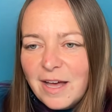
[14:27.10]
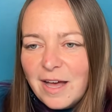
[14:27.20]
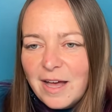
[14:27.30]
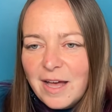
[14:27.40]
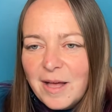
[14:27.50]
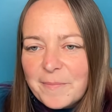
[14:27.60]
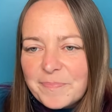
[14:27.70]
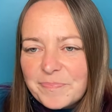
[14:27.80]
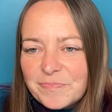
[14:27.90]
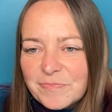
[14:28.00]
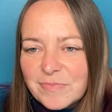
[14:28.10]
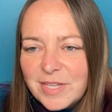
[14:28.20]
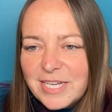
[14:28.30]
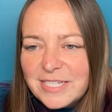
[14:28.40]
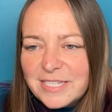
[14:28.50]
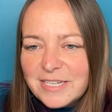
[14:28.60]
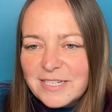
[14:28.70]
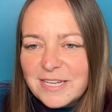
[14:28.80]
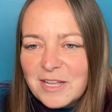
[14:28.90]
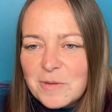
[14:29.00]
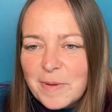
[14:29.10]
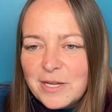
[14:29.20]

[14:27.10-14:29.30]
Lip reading: Thanks. It does help.